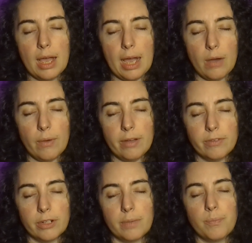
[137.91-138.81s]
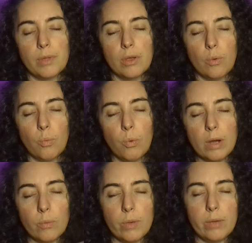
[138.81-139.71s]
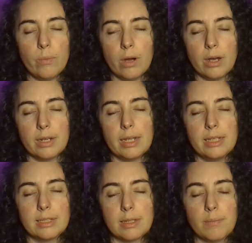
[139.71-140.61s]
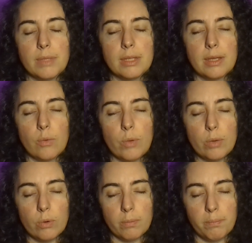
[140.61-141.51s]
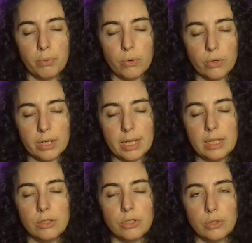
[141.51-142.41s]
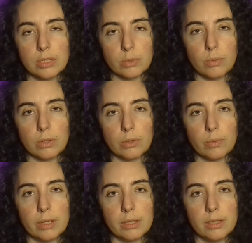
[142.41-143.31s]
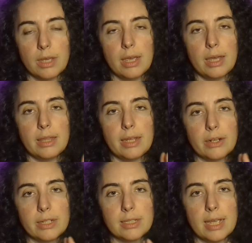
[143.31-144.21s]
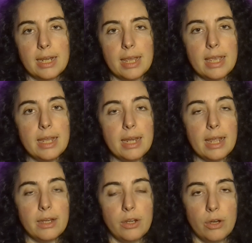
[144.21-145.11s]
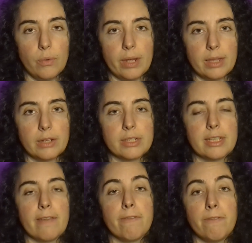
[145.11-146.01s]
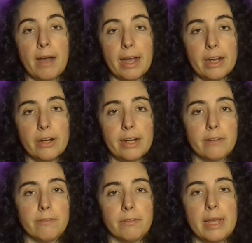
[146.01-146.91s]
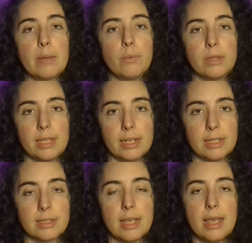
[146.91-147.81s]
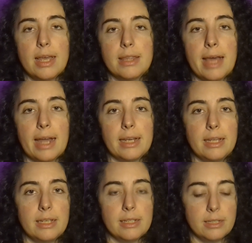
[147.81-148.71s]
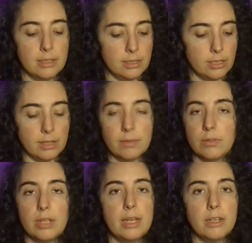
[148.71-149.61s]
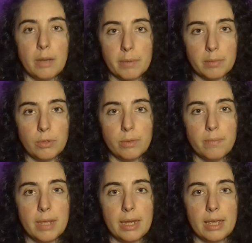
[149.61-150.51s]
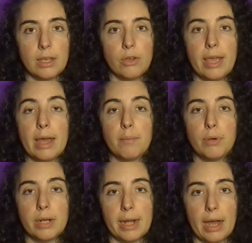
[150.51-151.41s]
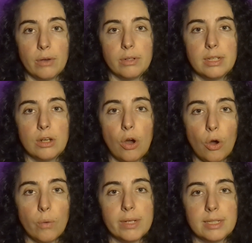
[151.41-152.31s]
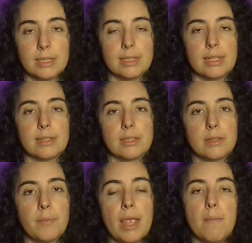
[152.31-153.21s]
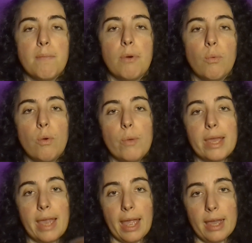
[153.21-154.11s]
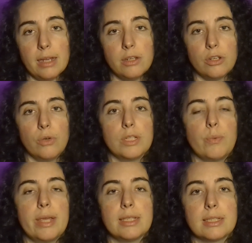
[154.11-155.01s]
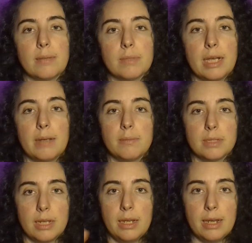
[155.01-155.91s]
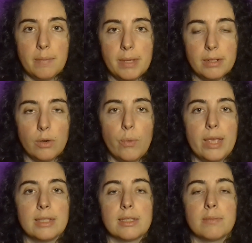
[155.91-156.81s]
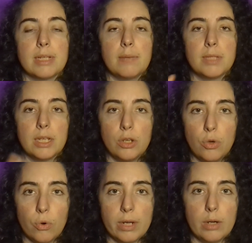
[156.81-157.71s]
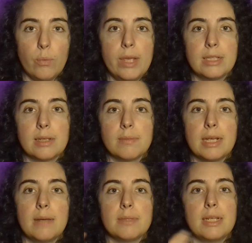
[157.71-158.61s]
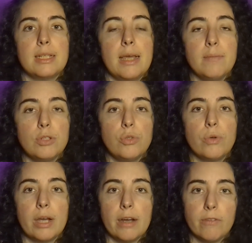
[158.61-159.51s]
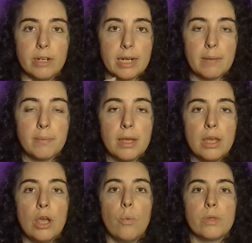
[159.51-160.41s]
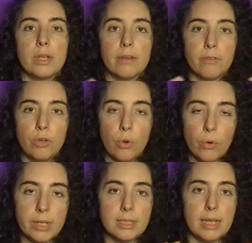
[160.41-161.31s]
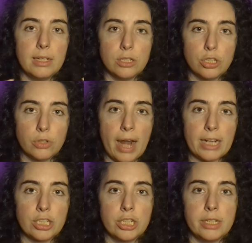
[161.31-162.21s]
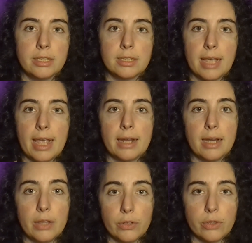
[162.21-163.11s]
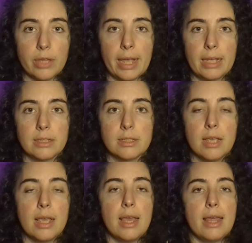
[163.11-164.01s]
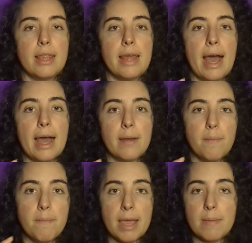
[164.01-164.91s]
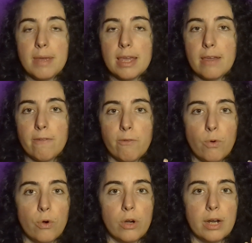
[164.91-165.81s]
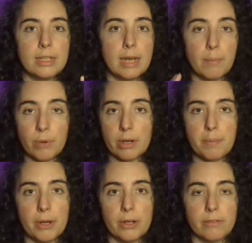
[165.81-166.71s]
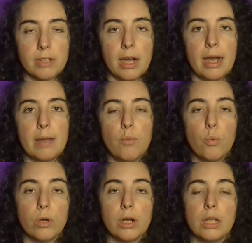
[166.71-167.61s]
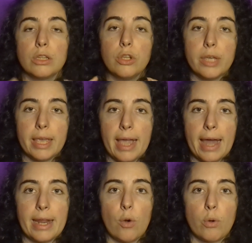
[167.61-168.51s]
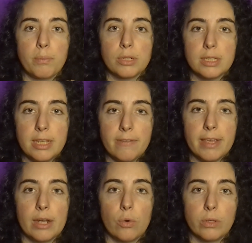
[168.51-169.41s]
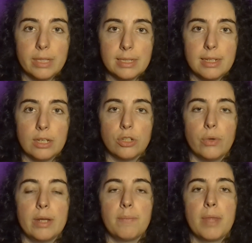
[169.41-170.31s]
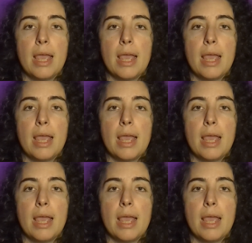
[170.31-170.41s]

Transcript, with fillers: However, what we want is something that we were born into this world with. There is an innate knowing, there is a fire and a flame within us that is indomitable, meaning you can't put it out. It always exists. But what we can do is we can sometimes numb it, we can sometimes ignore it, we can sometimes attempt to cover it up with enough noise and distractions and other things that maybe for a temporary period of time we're not looking at it or perceiving it or listening to it.